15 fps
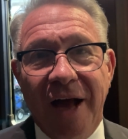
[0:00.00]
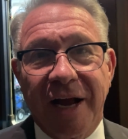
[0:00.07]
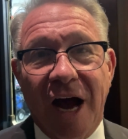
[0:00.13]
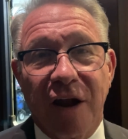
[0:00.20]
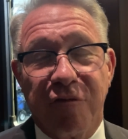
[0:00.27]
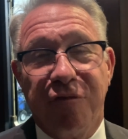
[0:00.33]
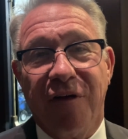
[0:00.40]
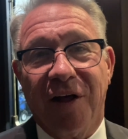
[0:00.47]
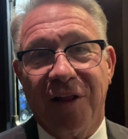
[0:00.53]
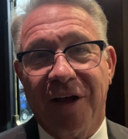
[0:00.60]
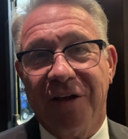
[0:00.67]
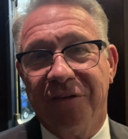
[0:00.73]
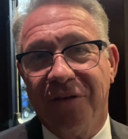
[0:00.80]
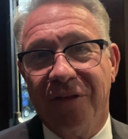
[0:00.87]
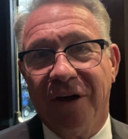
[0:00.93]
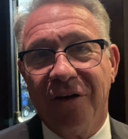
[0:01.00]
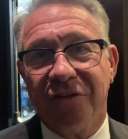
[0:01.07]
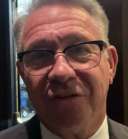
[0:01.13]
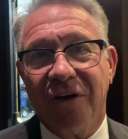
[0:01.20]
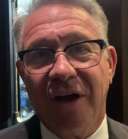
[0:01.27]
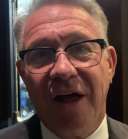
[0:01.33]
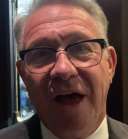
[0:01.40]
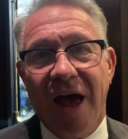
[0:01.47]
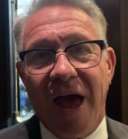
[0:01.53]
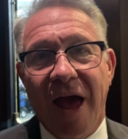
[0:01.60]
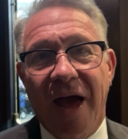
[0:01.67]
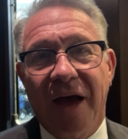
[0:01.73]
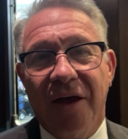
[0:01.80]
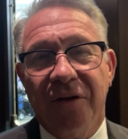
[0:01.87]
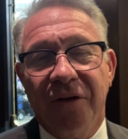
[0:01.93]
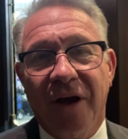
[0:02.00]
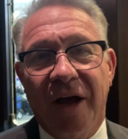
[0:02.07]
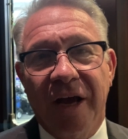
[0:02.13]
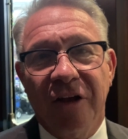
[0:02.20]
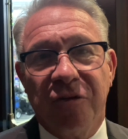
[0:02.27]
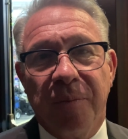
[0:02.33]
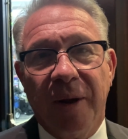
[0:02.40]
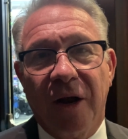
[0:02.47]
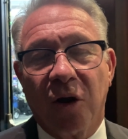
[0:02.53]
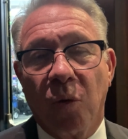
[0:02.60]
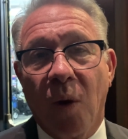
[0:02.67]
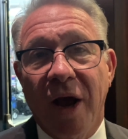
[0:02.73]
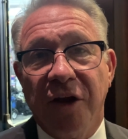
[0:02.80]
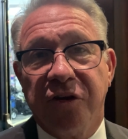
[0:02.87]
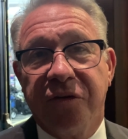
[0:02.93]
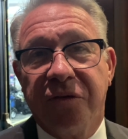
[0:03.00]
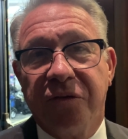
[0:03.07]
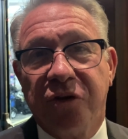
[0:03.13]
Kind of fell into this, and it's been a great